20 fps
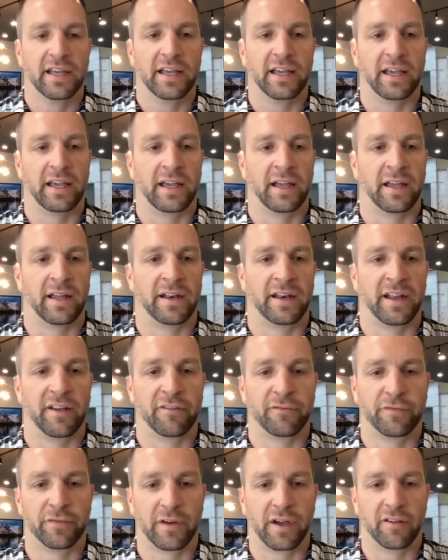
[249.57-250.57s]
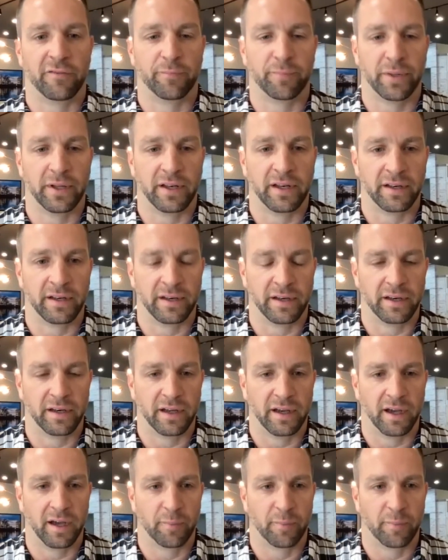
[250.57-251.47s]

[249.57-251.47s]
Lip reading: and I've been